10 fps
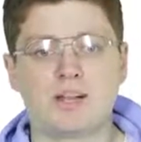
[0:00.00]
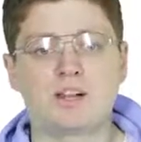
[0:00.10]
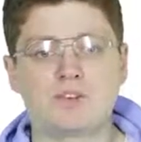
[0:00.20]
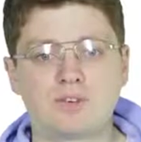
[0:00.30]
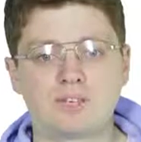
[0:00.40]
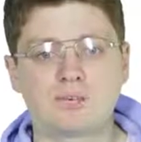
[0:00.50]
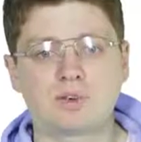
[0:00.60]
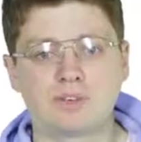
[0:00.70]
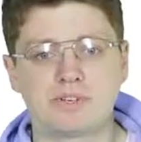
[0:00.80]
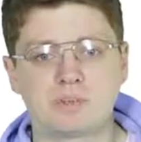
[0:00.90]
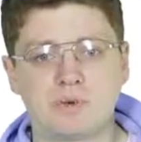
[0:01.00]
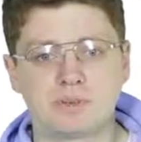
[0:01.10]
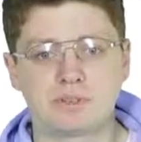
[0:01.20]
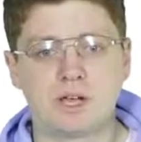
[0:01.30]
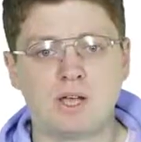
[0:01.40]
algorithm
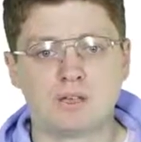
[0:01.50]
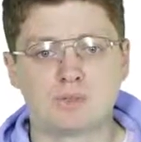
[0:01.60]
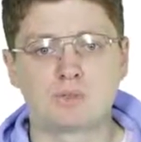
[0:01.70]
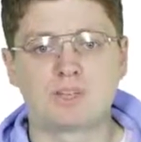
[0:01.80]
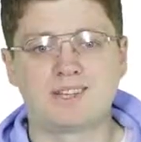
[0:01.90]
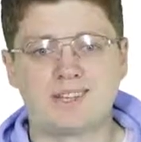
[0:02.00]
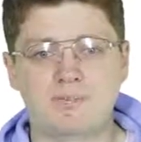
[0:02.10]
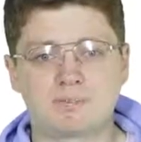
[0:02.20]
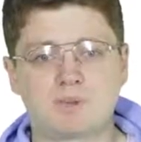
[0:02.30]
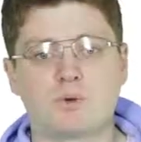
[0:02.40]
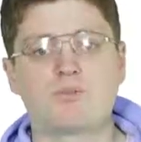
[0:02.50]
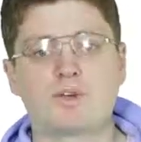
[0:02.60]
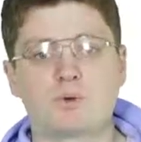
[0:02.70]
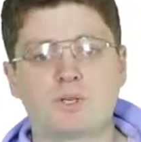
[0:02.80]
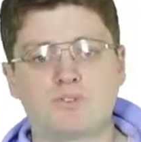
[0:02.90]
corresponds to the depth of
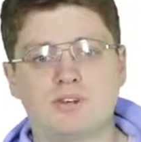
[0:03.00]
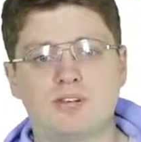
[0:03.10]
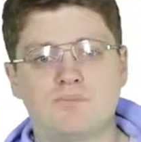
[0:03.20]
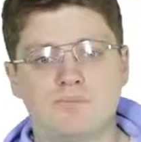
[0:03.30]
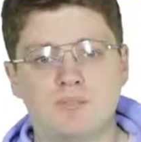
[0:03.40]
our tree.